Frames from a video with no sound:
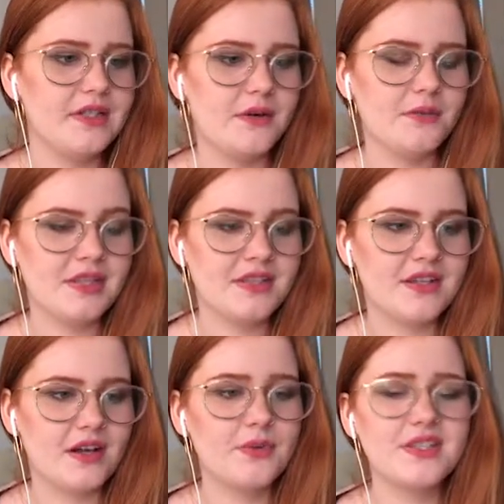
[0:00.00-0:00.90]
I would have been
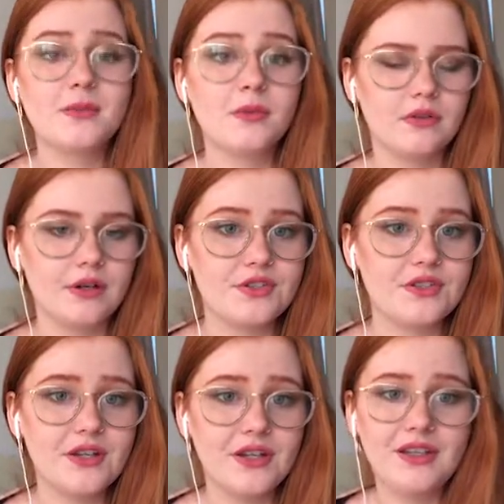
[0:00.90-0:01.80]
stuck with some
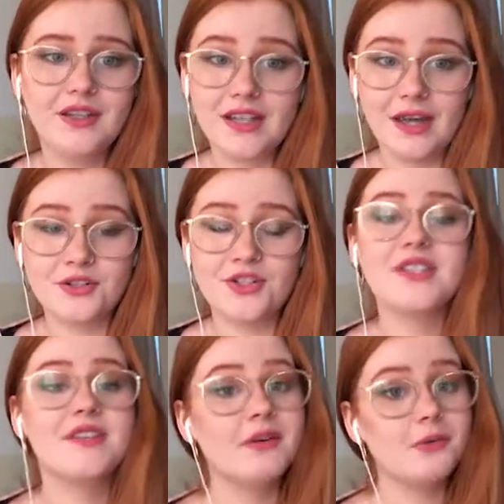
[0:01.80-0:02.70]
gross
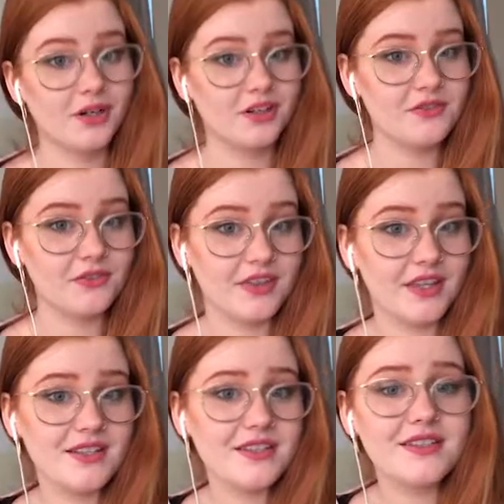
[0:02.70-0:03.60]
counters if it weren't for
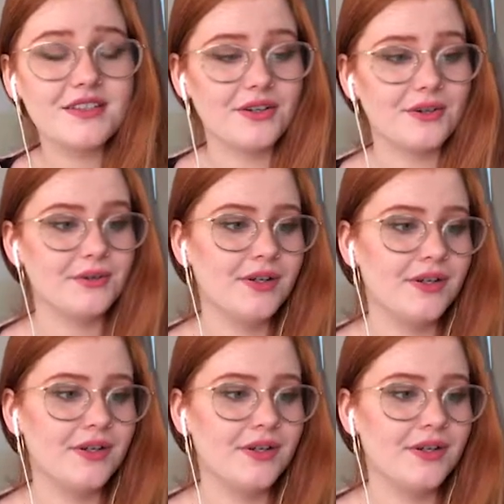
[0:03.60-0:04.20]
this. So